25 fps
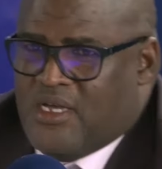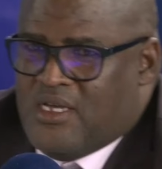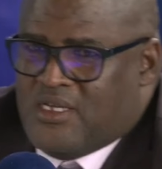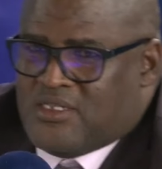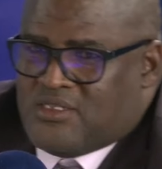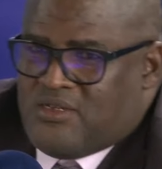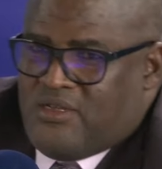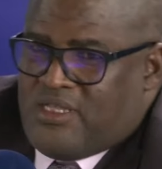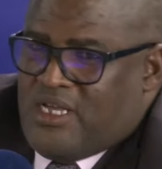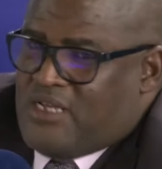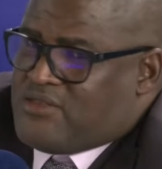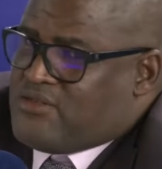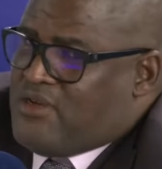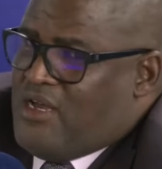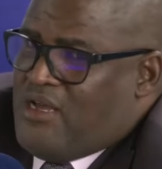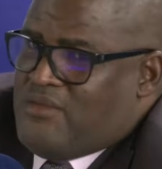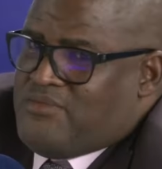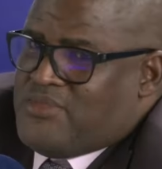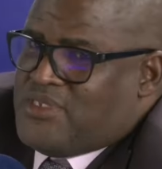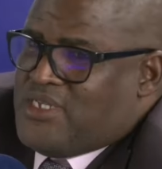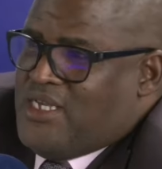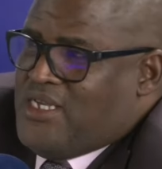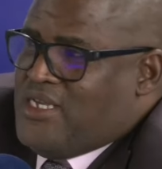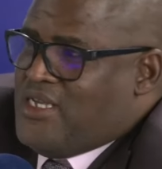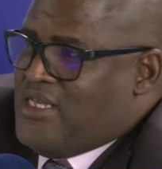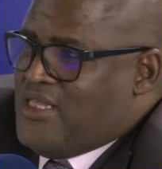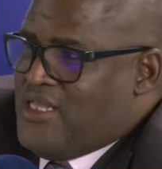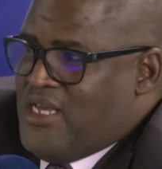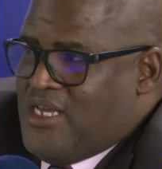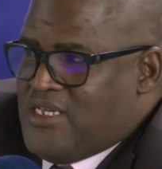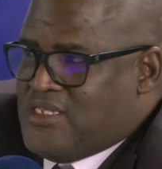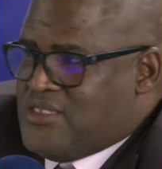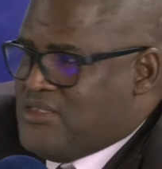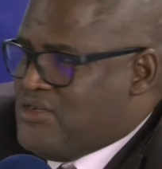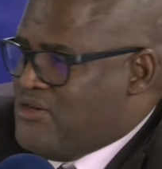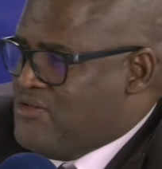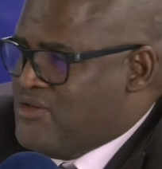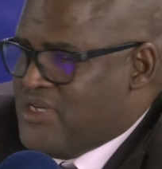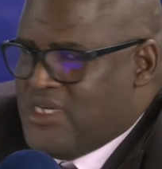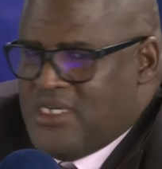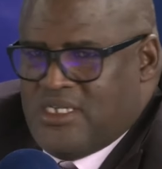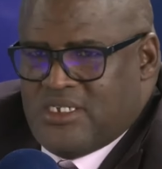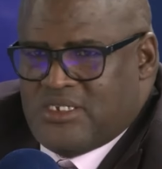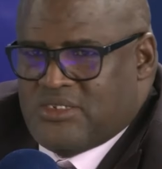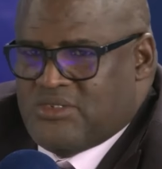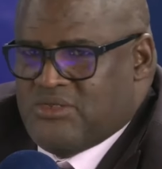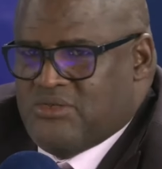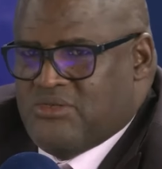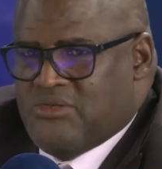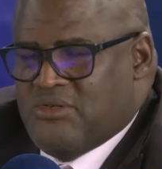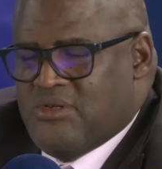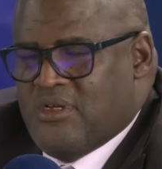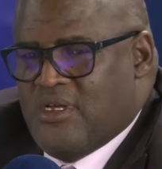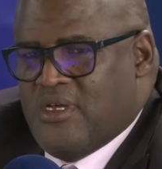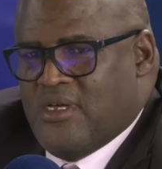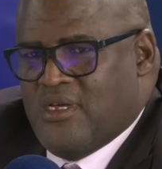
So that's why I'm saying there is no issue,